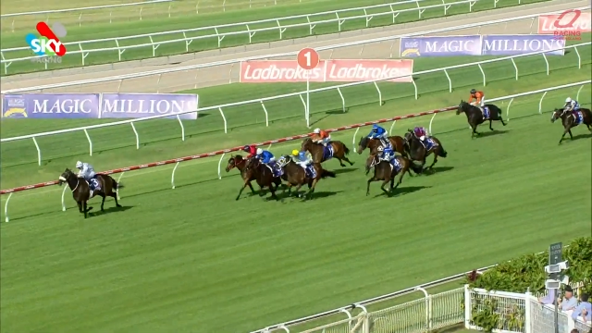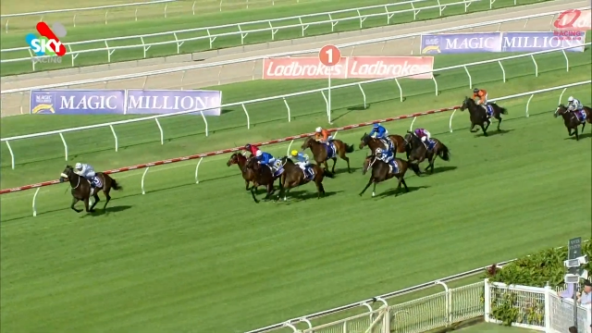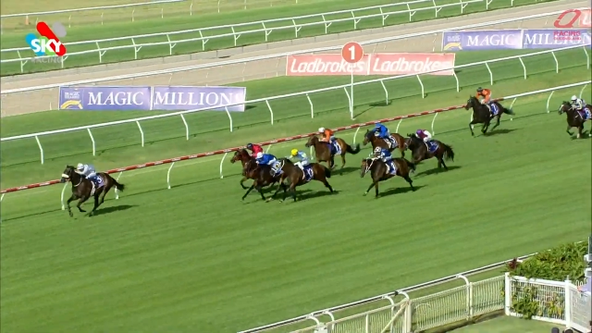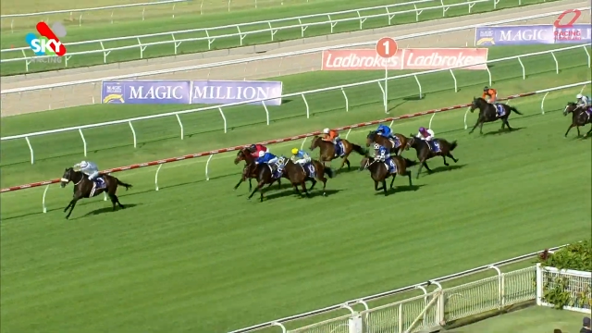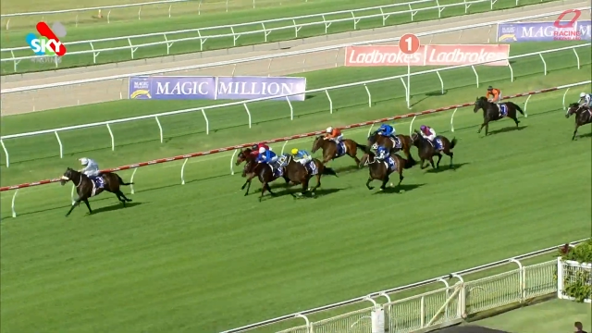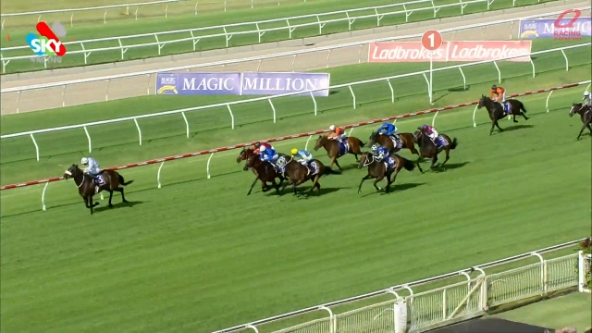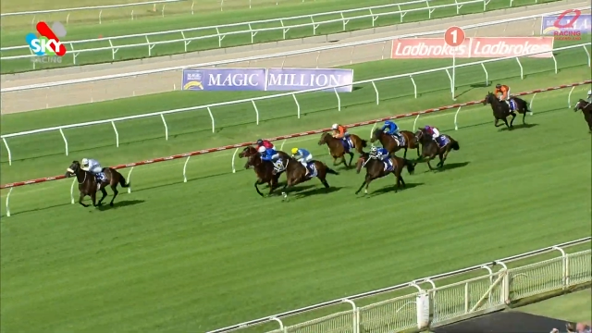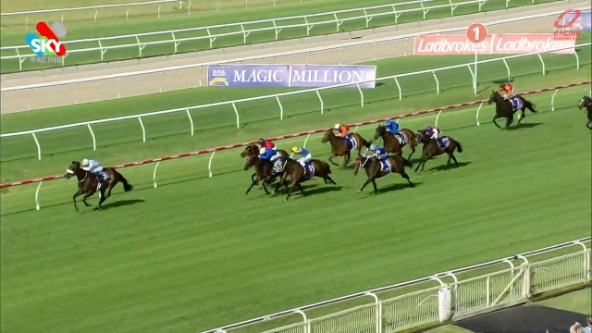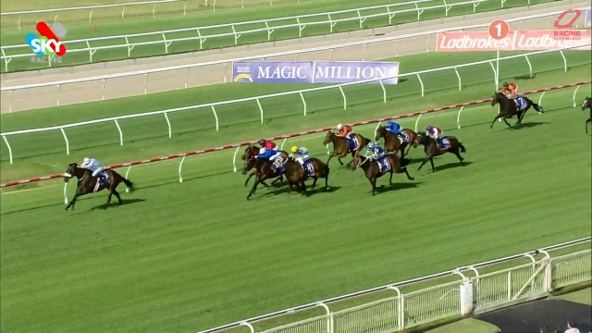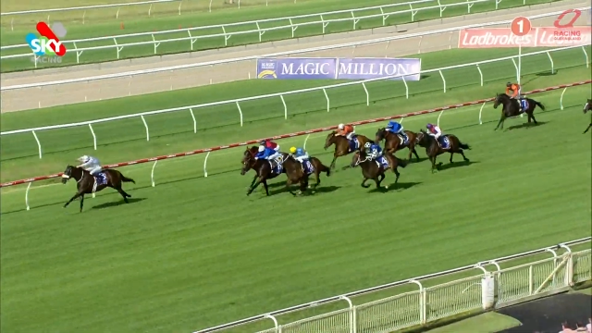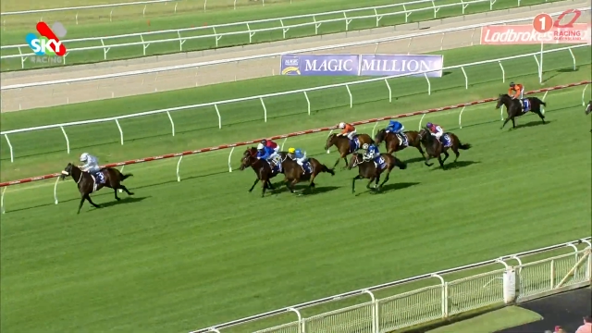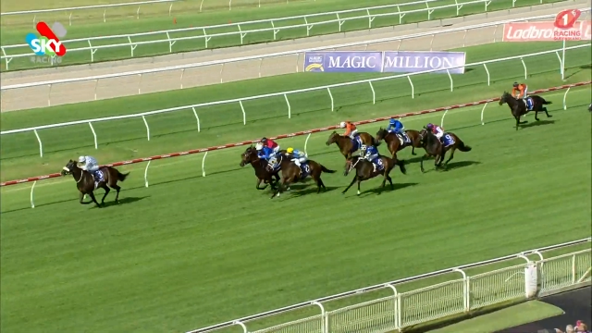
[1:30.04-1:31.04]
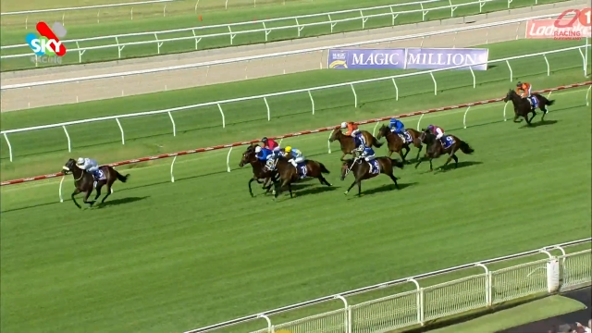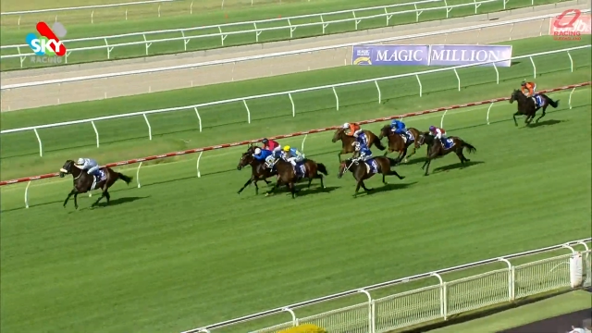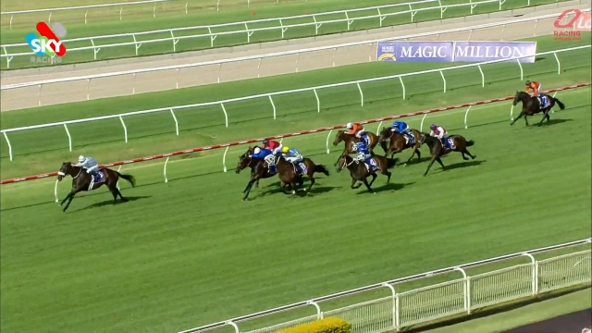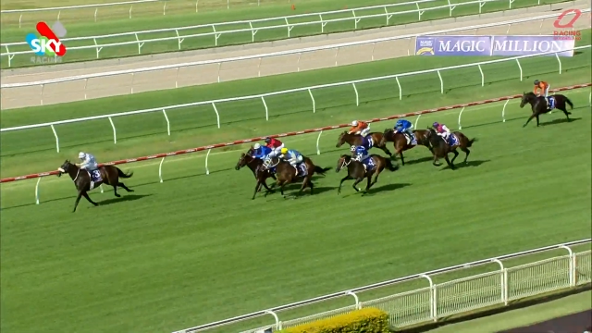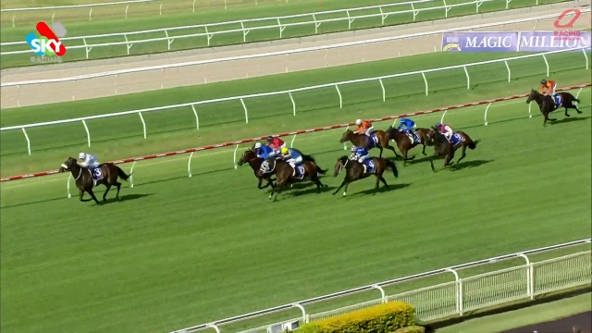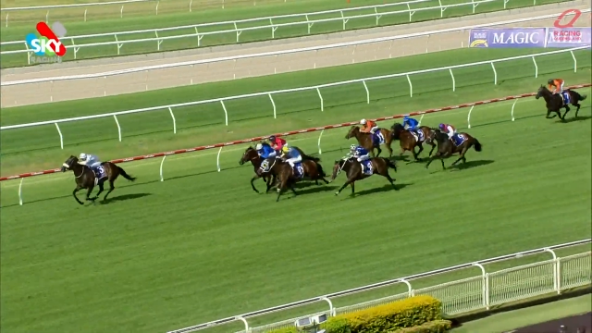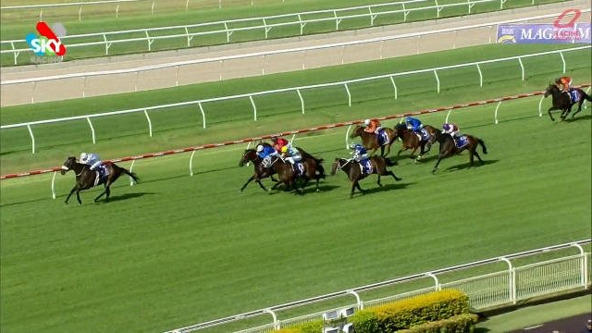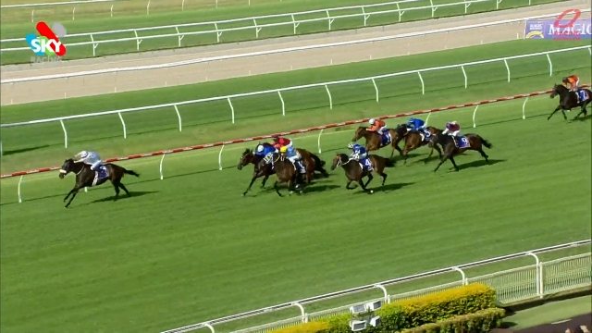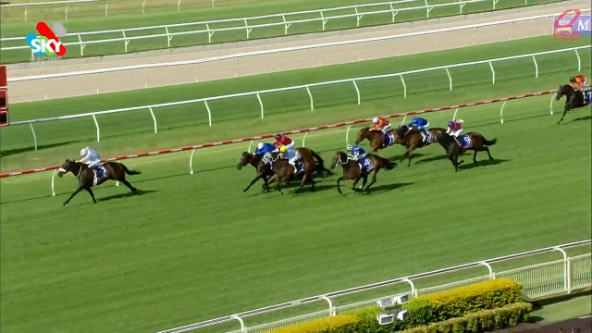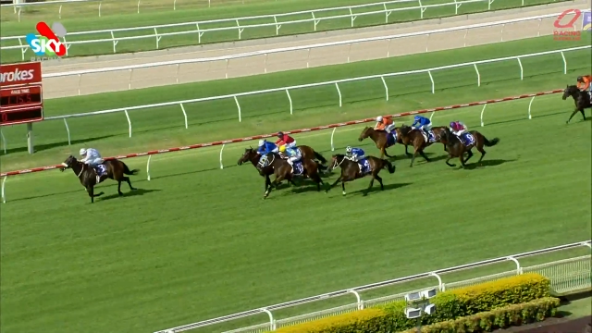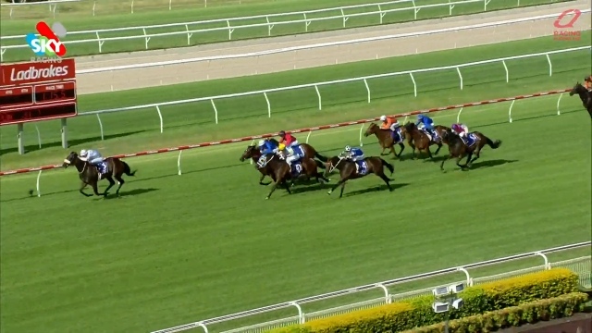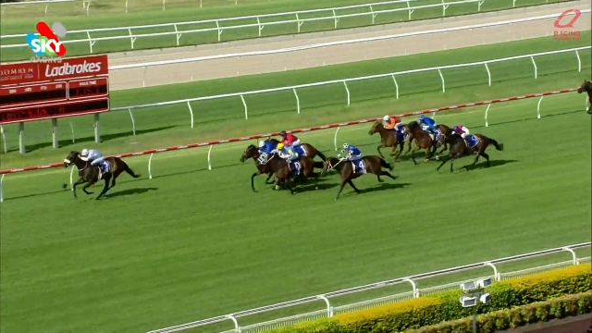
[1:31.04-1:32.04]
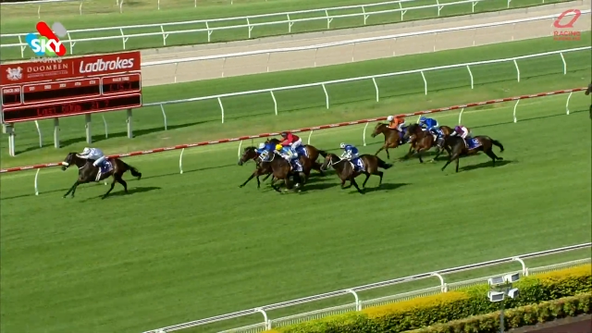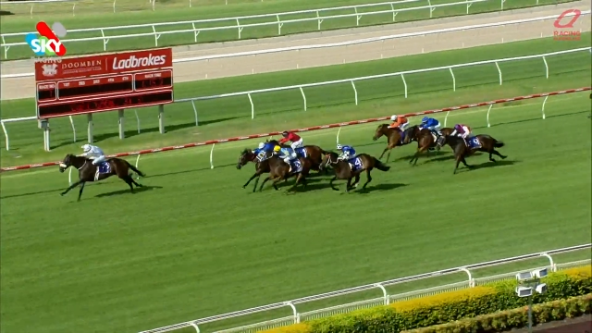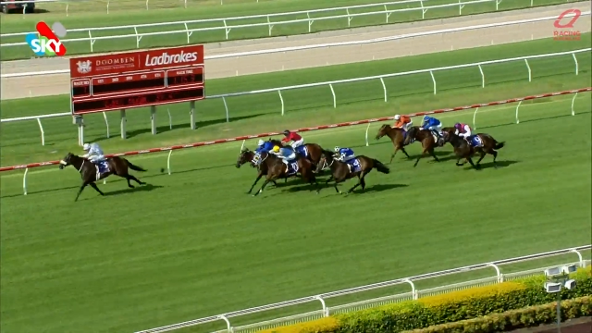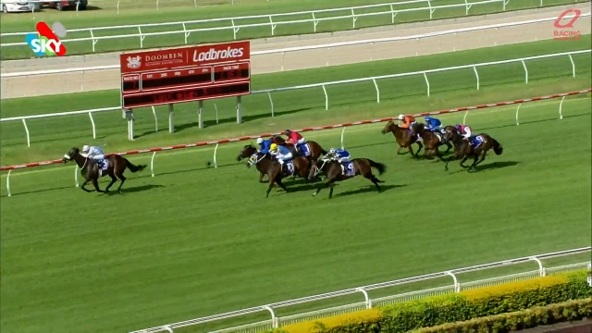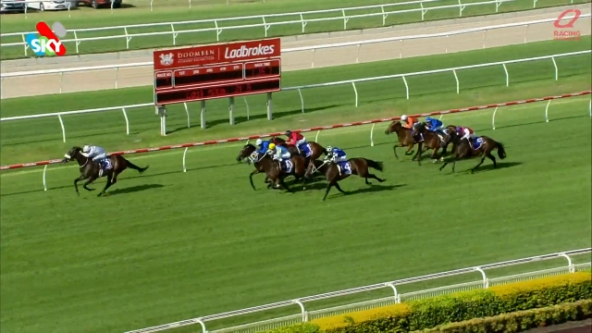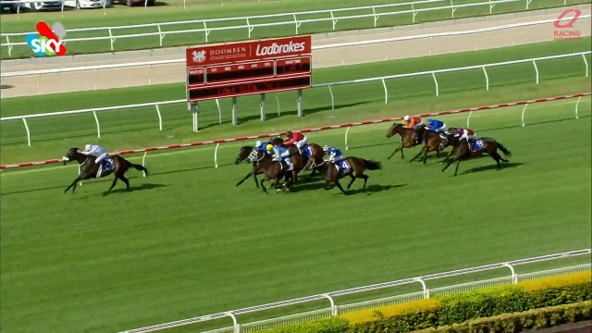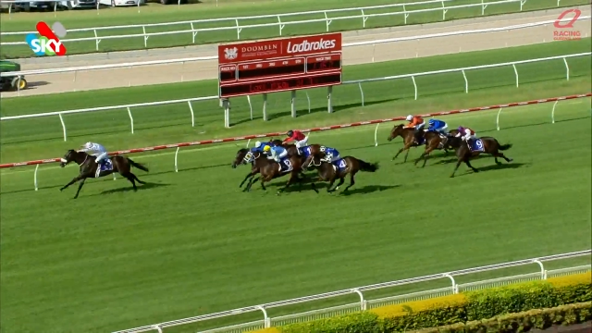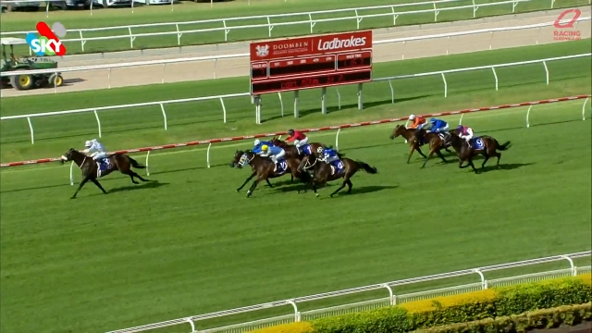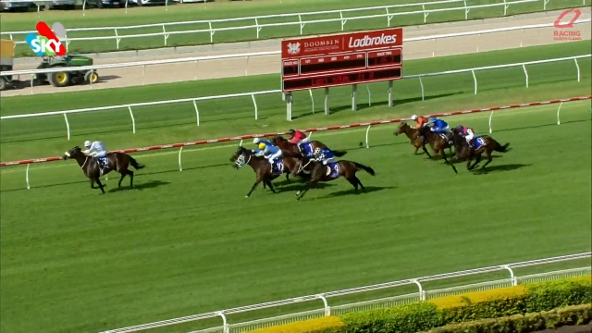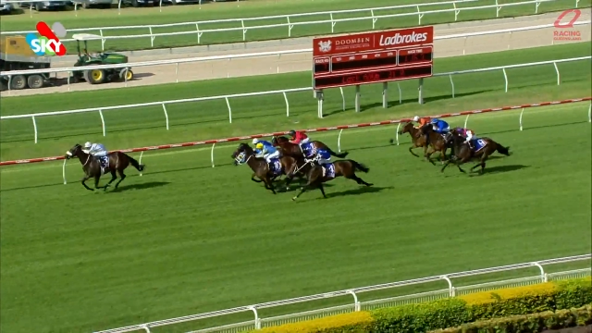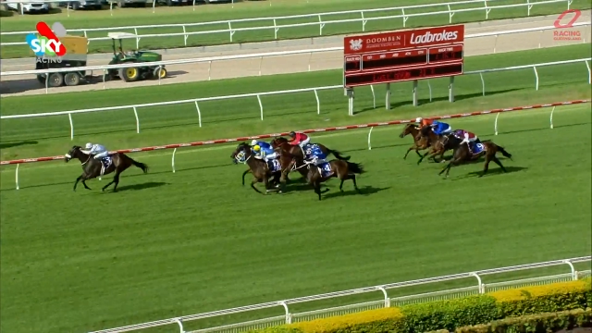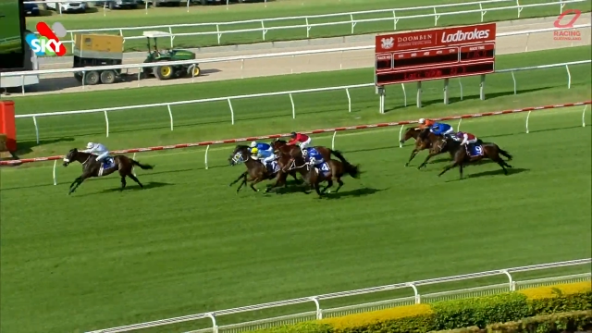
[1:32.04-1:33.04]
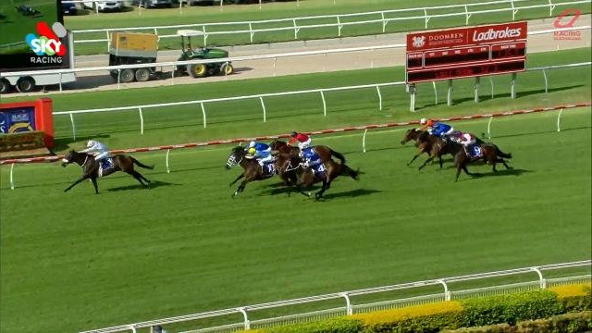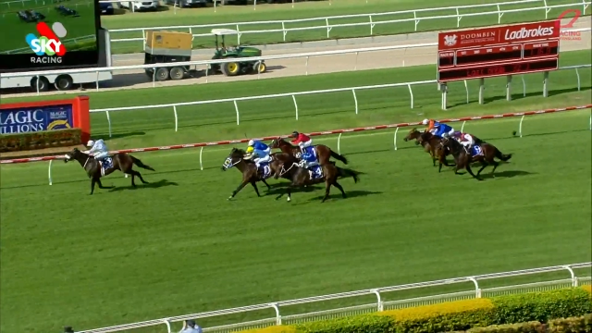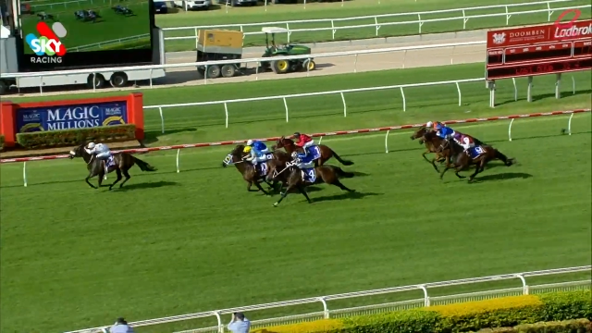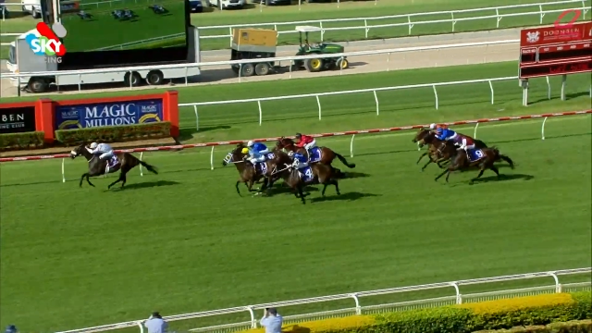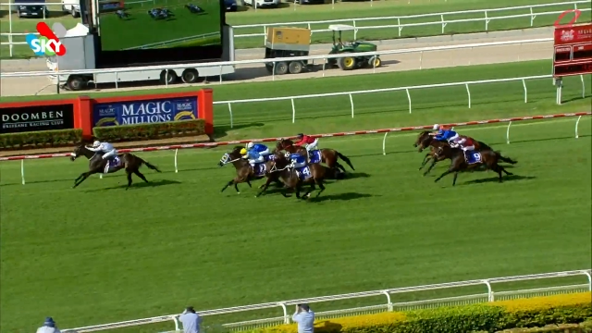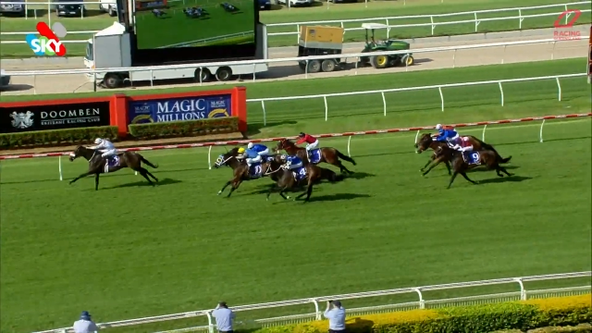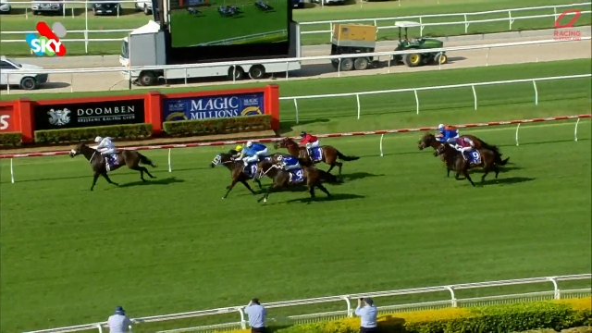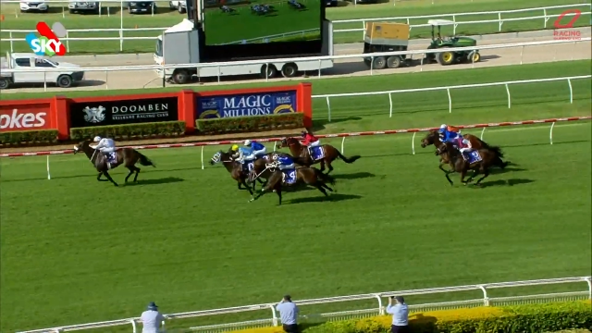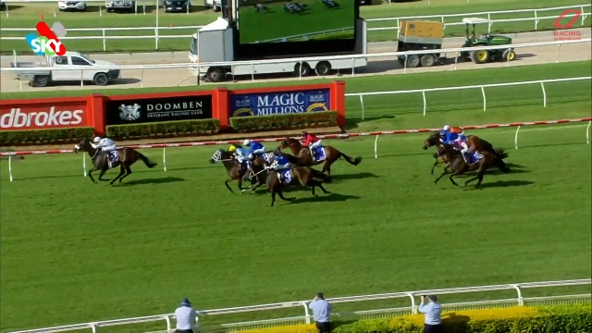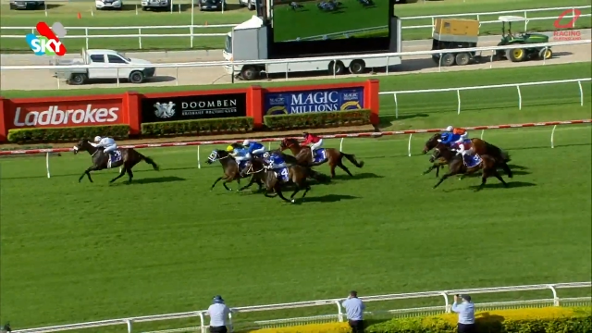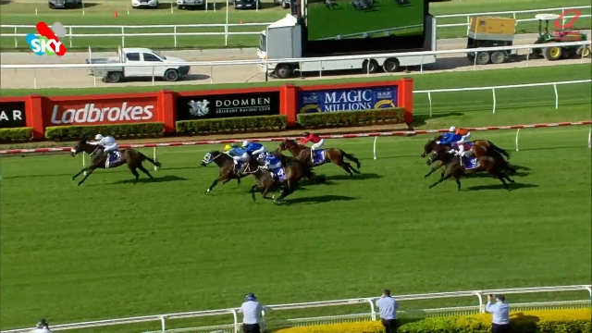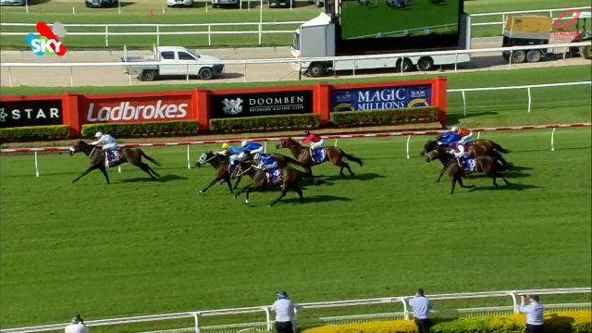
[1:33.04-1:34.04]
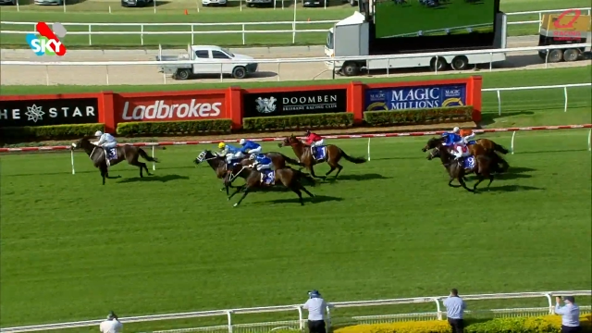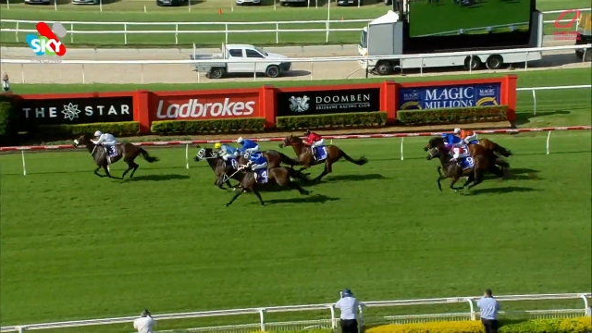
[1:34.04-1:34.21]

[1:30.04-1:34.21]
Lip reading: [unreadable: no face in view]